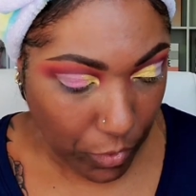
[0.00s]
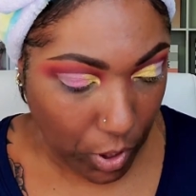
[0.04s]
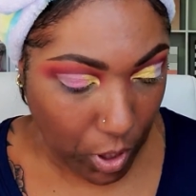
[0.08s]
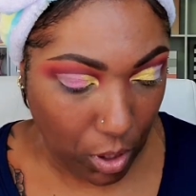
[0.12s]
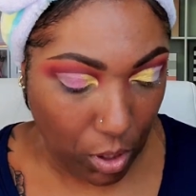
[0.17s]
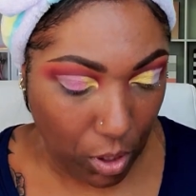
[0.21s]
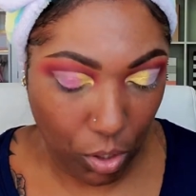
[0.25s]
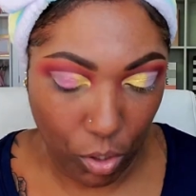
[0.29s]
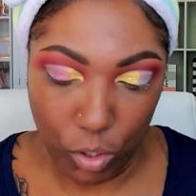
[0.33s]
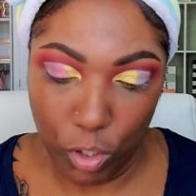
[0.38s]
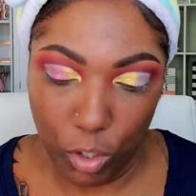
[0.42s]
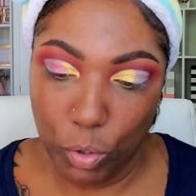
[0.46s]

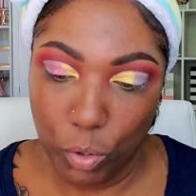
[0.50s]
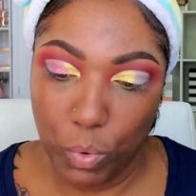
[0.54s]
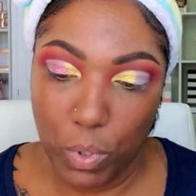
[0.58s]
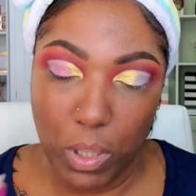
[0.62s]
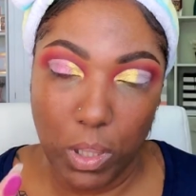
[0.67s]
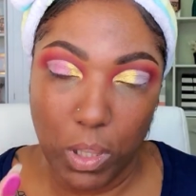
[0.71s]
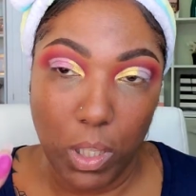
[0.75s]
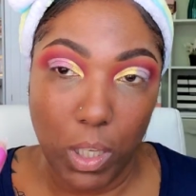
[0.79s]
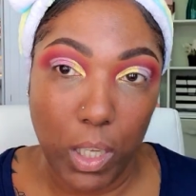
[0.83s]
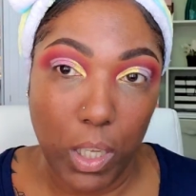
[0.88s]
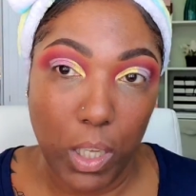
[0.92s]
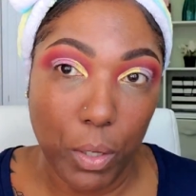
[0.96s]
you know, you
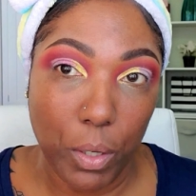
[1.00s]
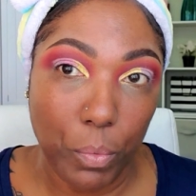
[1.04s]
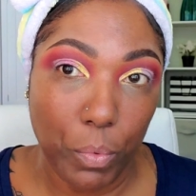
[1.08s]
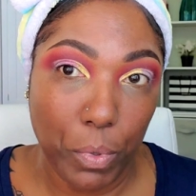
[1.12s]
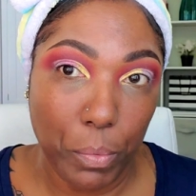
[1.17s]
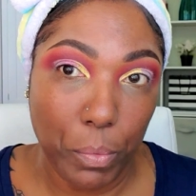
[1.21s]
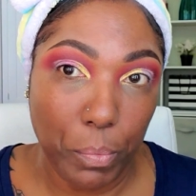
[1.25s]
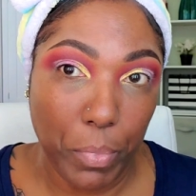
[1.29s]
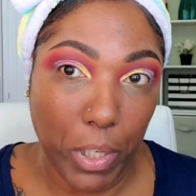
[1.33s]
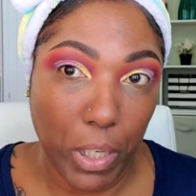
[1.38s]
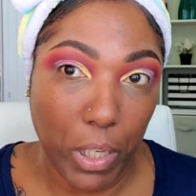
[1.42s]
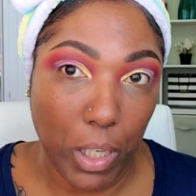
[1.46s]
would think it
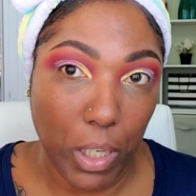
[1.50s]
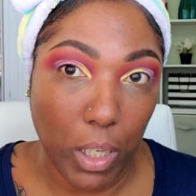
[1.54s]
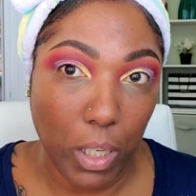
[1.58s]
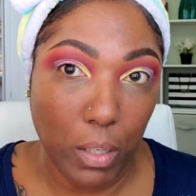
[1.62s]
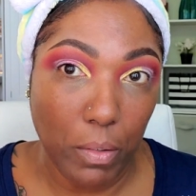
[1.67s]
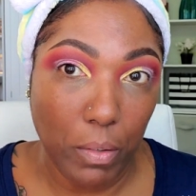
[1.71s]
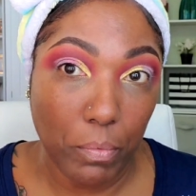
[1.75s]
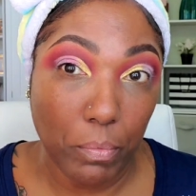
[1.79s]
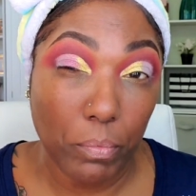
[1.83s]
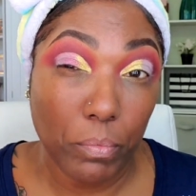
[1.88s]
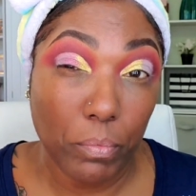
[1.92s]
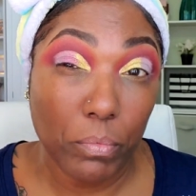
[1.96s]
would
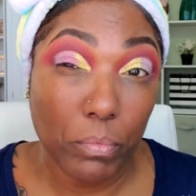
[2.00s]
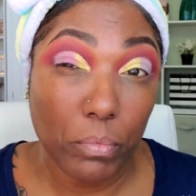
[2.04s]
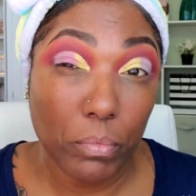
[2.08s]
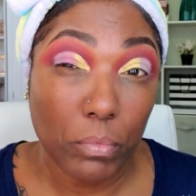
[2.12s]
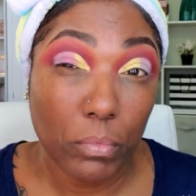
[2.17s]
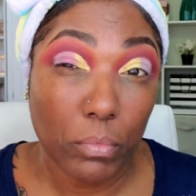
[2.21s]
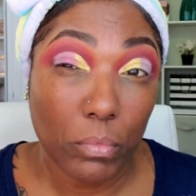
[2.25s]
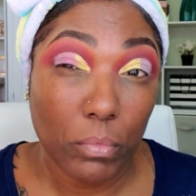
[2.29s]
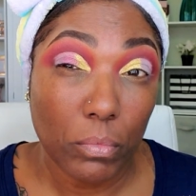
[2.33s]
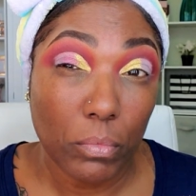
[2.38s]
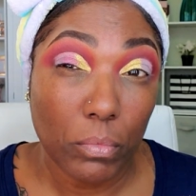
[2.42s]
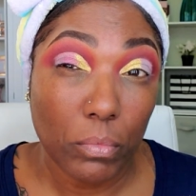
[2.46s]
be
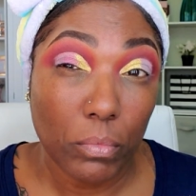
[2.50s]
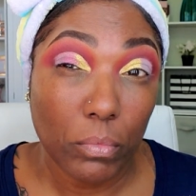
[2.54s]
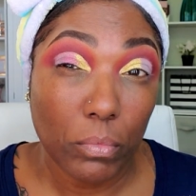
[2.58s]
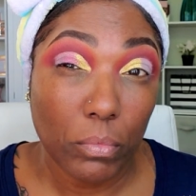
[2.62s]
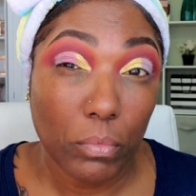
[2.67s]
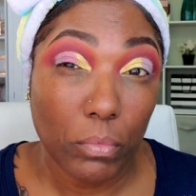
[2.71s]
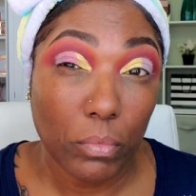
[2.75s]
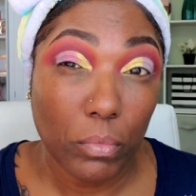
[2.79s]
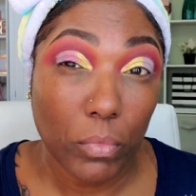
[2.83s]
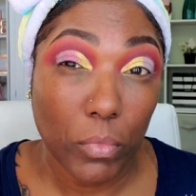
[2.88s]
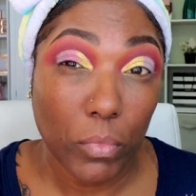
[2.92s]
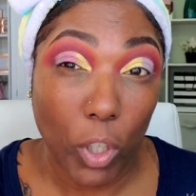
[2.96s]

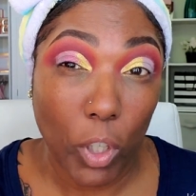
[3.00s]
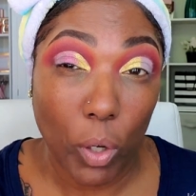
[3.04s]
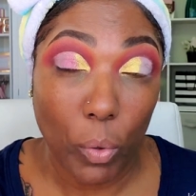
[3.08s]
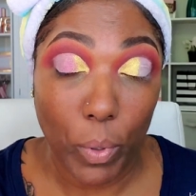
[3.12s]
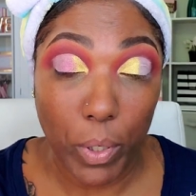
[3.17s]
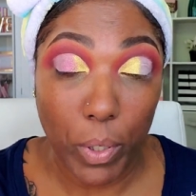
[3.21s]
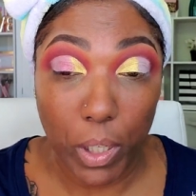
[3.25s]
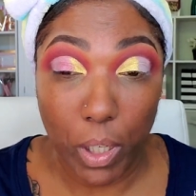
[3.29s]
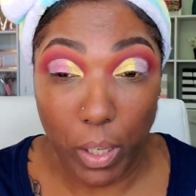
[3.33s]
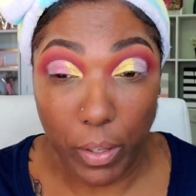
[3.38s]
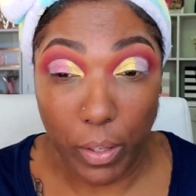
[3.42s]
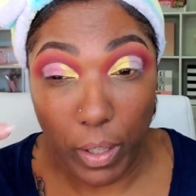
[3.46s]

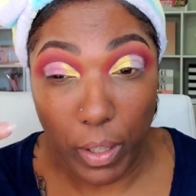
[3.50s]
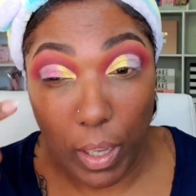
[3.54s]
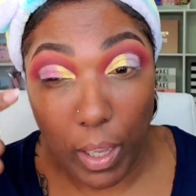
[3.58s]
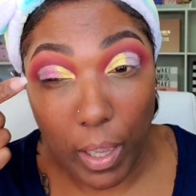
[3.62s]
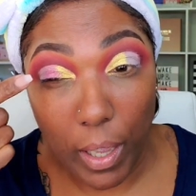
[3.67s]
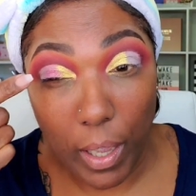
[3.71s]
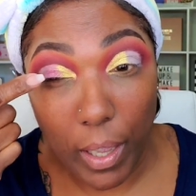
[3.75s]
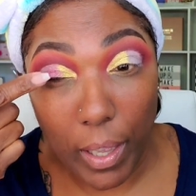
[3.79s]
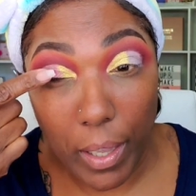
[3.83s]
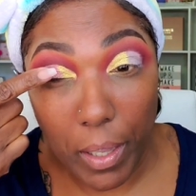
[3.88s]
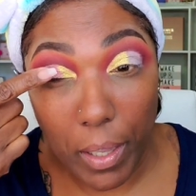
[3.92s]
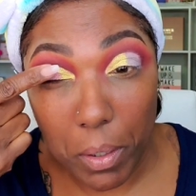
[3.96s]
going on the
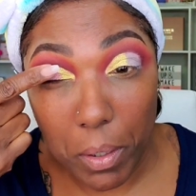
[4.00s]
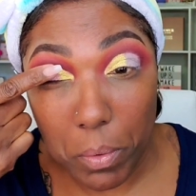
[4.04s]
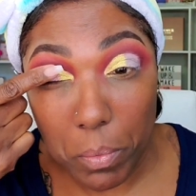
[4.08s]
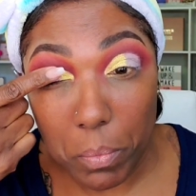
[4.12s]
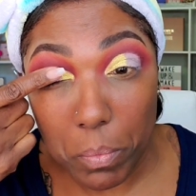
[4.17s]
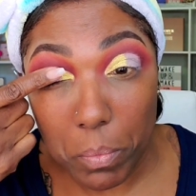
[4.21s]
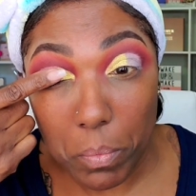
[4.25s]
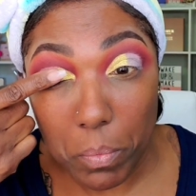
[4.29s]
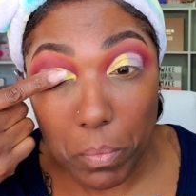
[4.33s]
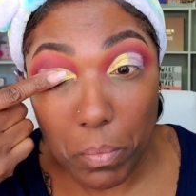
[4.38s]
eye.